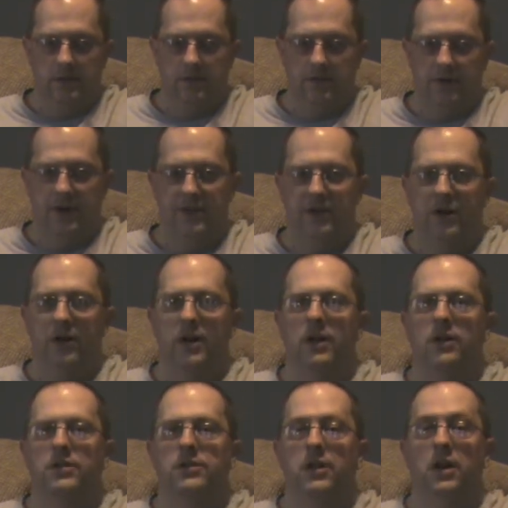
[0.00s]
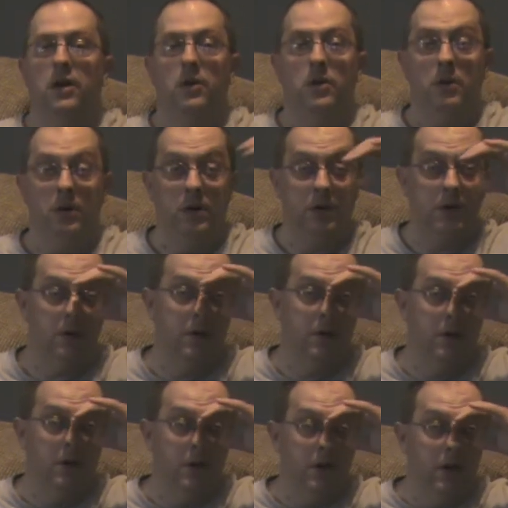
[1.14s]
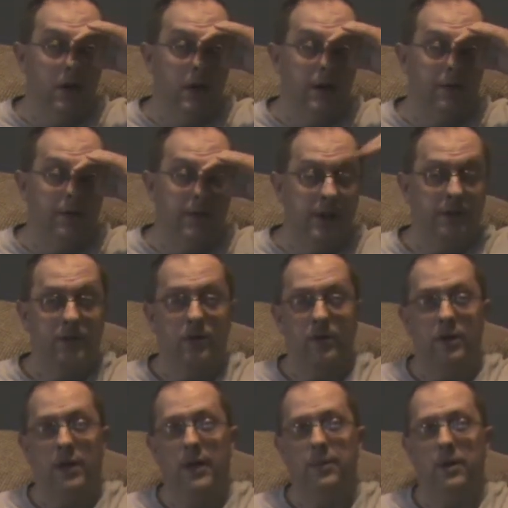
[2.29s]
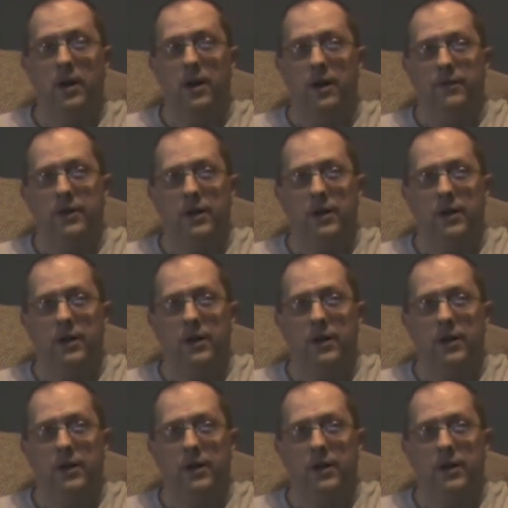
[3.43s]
3:30 or so, everything sort of tapered off.